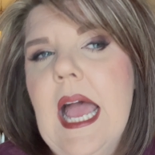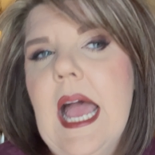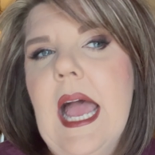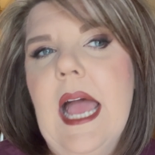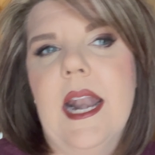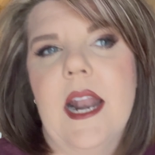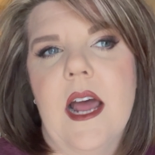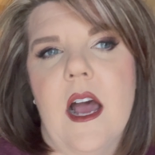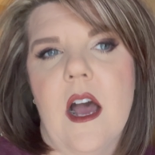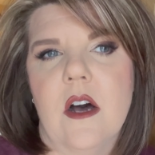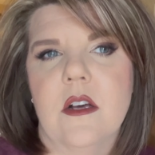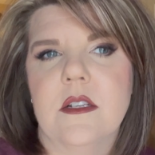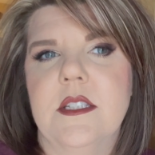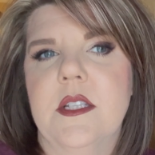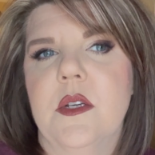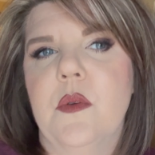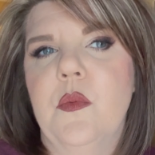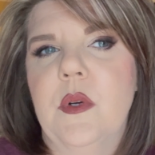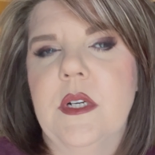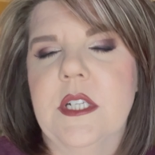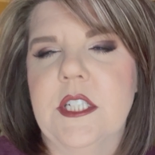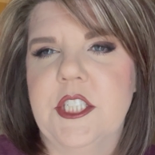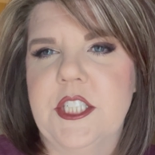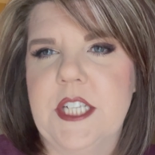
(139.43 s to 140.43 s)
And I also
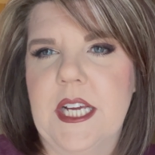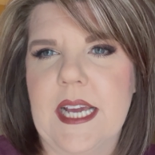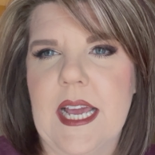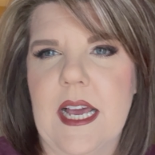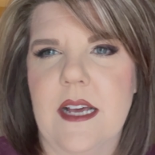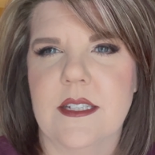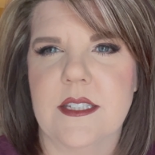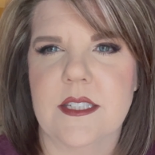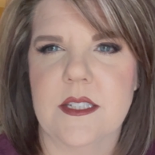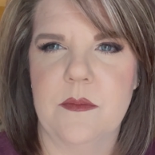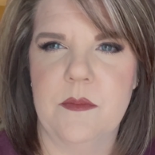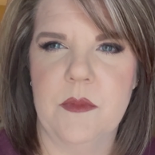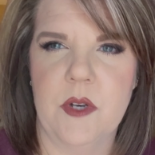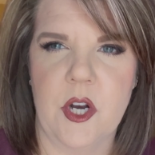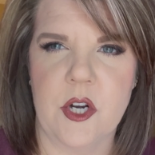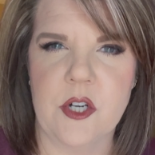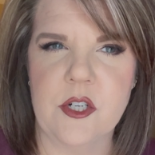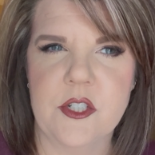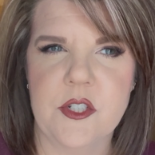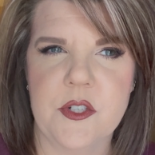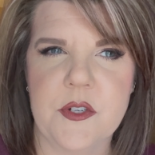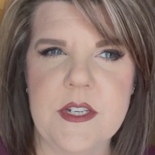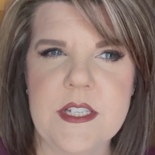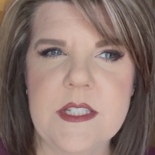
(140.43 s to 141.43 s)
wanna check out some
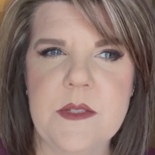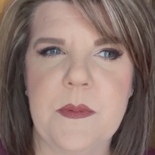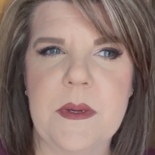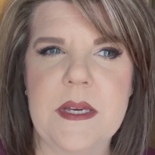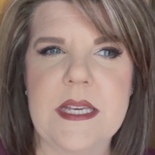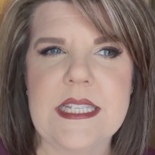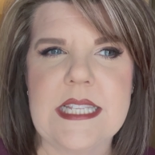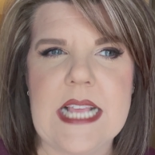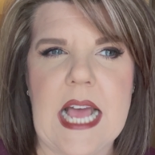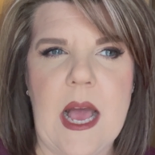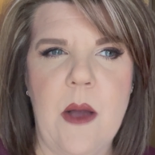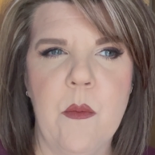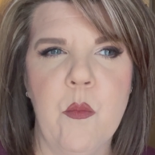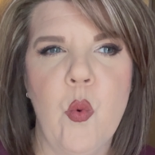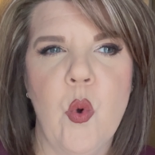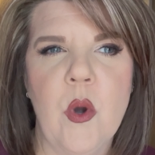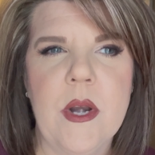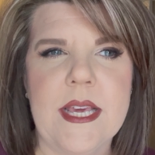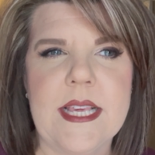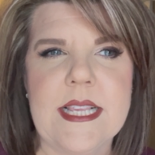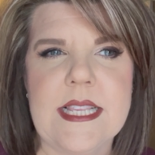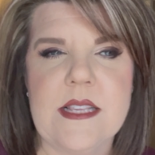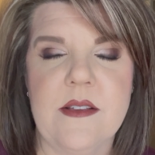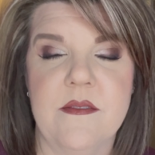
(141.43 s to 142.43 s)
nurseries because I'm
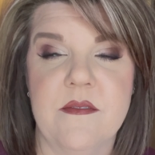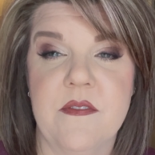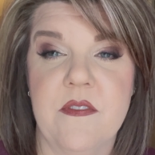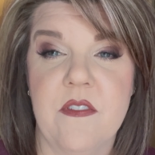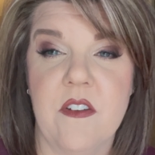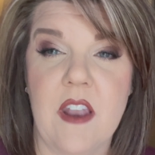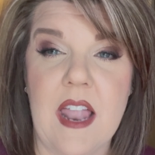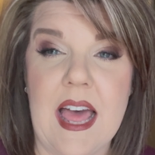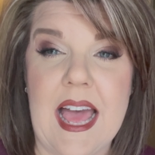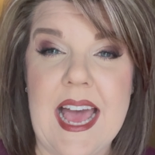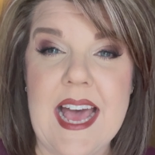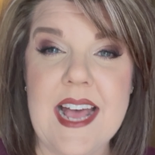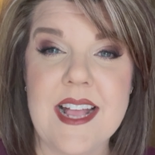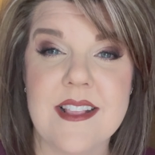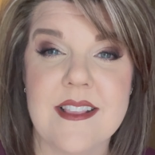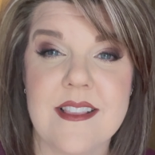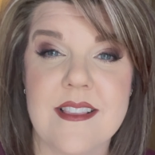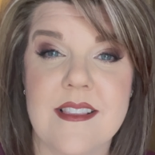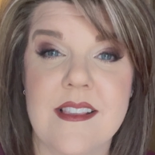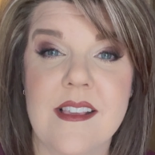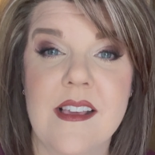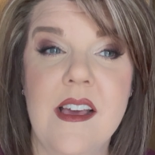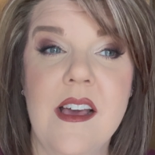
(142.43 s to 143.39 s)
wanting some flats